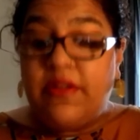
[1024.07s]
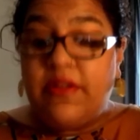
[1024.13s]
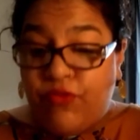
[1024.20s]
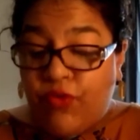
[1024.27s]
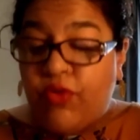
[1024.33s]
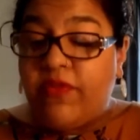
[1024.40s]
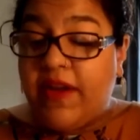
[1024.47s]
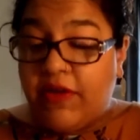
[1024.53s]

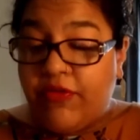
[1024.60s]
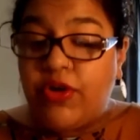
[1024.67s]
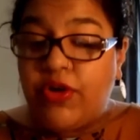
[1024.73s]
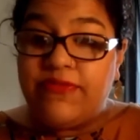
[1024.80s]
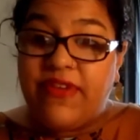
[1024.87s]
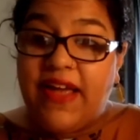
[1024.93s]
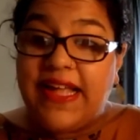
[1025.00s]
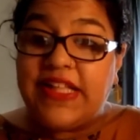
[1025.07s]
therefore
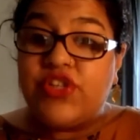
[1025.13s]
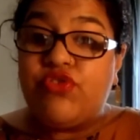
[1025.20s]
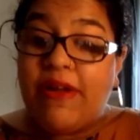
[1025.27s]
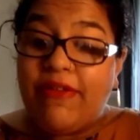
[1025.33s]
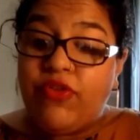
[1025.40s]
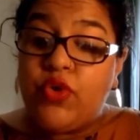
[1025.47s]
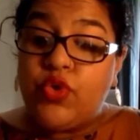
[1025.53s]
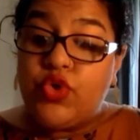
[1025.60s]
defines
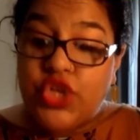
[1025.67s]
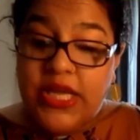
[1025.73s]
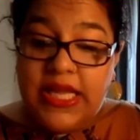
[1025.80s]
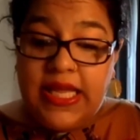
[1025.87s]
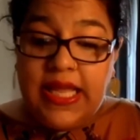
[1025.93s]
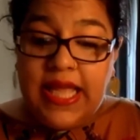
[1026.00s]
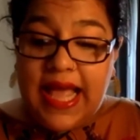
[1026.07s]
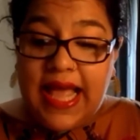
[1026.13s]

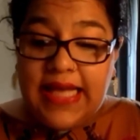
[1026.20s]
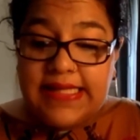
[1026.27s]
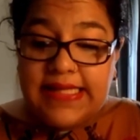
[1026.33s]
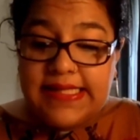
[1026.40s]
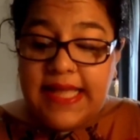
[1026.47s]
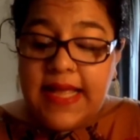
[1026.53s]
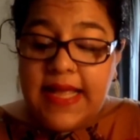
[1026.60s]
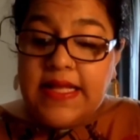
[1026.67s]
refugee
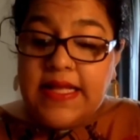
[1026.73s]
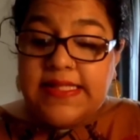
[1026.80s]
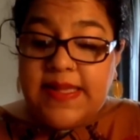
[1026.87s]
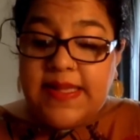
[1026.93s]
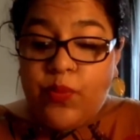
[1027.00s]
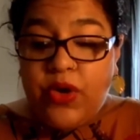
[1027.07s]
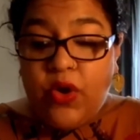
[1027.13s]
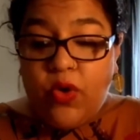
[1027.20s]
as
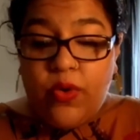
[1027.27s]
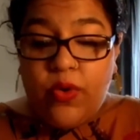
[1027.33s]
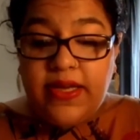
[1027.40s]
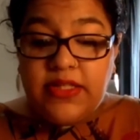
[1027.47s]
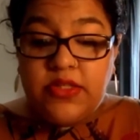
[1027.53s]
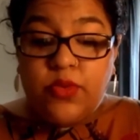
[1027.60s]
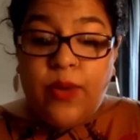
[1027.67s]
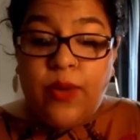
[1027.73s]
someone
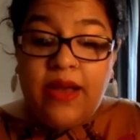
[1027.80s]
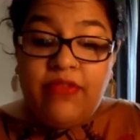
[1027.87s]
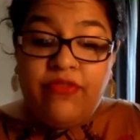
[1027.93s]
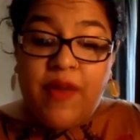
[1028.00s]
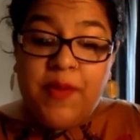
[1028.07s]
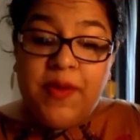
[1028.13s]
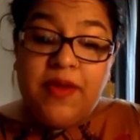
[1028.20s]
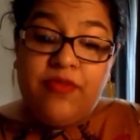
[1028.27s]
owing to
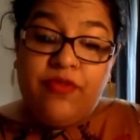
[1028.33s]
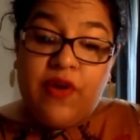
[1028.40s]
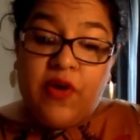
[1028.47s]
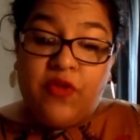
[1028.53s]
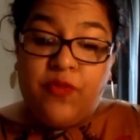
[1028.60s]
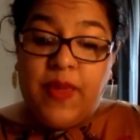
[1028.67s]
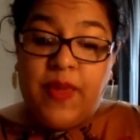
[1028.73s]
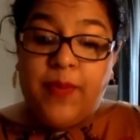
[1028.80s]
well-founded fear
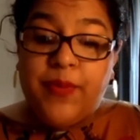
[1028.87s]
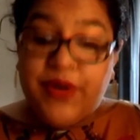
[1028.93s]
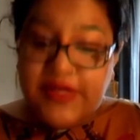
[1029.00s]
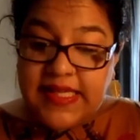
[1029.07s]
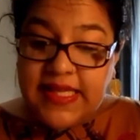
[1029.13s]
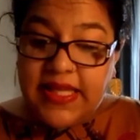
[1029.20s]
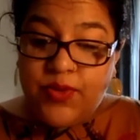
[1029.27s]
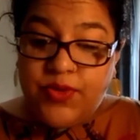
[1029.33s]
of being
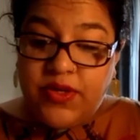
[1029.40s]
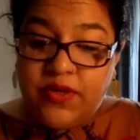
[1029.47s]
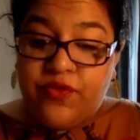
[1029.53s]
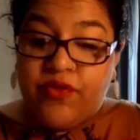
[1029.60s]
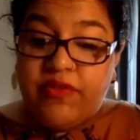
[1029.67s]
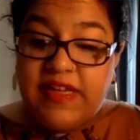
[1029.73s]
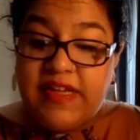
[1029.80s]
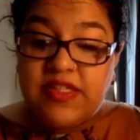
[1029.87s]
persecuted
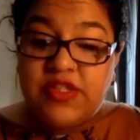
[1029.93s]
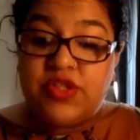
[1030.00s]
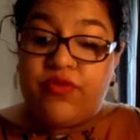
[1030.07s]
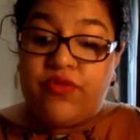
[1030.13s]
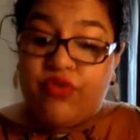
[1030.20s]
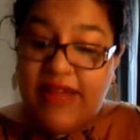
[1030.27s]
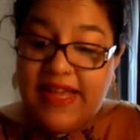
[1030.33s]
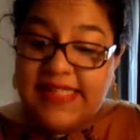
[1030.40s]
for reasons
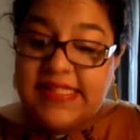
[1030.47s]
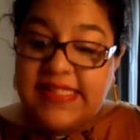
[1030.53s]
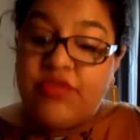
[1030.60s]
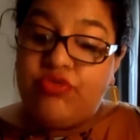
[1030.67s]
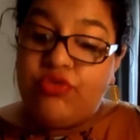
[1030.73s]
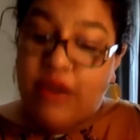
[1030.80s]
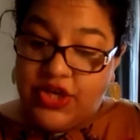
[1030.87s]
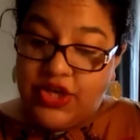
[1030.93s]
of race,
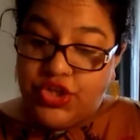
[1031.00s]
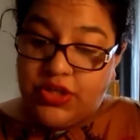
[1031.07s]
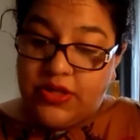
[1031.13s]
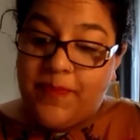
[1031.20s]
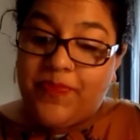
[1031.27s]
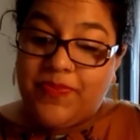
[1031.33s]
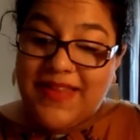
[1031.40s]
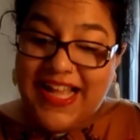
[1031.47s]

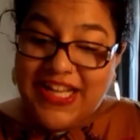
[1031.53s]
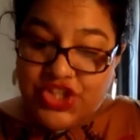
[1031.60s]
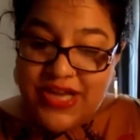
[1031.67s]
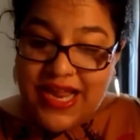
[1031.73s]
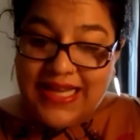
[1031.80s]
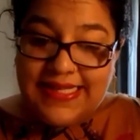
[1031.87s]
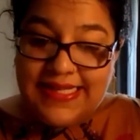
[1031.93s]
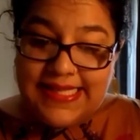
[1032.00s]
religion,
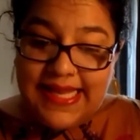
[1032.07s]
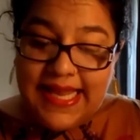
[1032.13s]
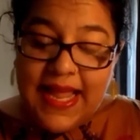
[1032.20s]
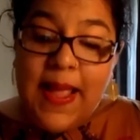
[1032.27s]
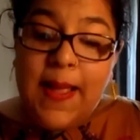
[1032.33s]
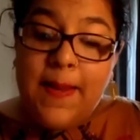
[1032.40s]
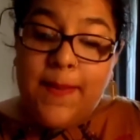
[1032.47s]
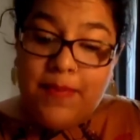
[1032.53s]
nationality,
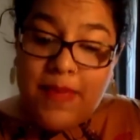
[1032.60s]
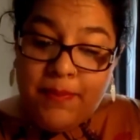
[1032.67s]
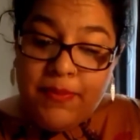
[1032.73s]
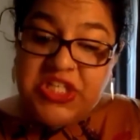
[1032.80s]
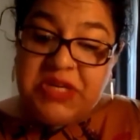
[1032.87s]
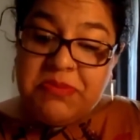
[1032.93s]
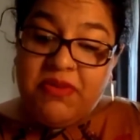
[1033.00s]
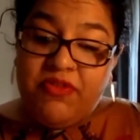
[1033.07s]

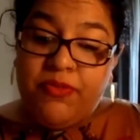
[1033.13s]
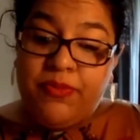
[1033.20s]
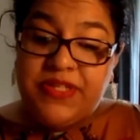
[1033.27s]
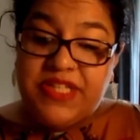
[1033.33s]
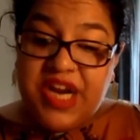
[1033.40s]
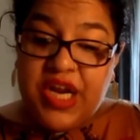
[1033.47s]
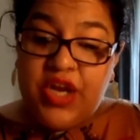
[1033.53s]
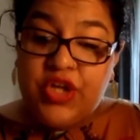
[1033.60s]
membership of a
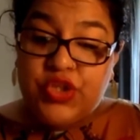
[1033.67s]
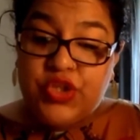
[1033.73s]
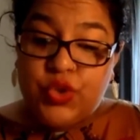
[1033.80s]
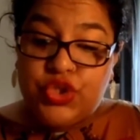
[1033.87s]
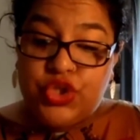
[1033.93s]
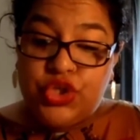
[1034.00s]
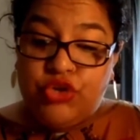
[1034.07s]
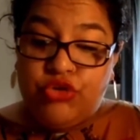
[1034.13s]
particular
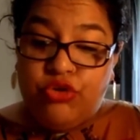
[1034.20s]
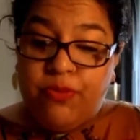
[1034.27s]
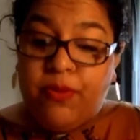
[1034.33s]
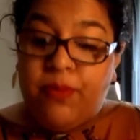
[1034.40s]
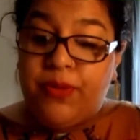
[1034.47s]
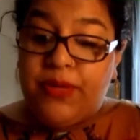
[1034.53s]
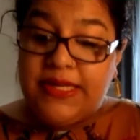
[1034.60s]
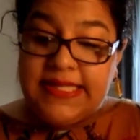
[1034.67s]
social group or
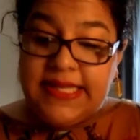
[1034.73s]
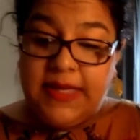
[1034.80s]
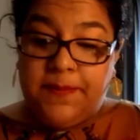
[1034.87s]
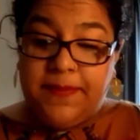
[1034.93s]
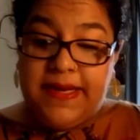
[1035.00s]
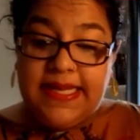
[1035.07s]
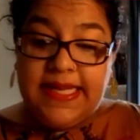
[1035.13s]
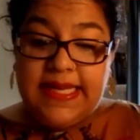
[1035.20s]
political
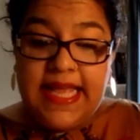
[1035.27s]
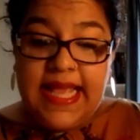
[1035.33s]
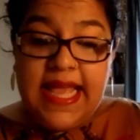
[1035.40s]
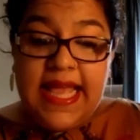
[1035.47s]
opinion,